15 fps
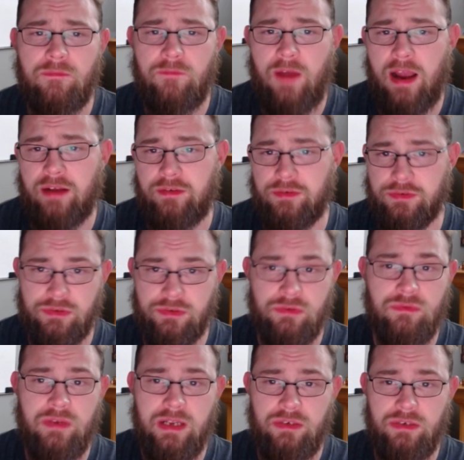factors
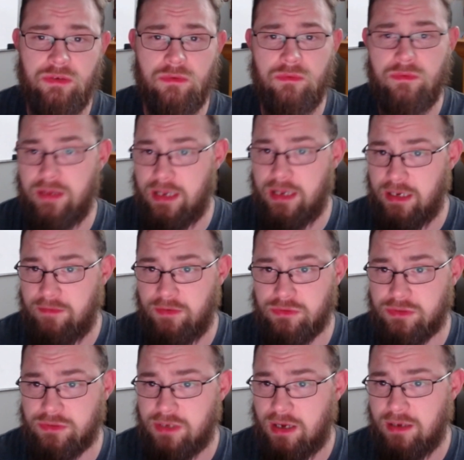unique to the
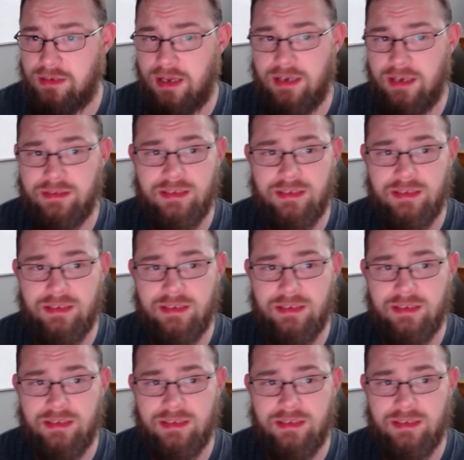individual's context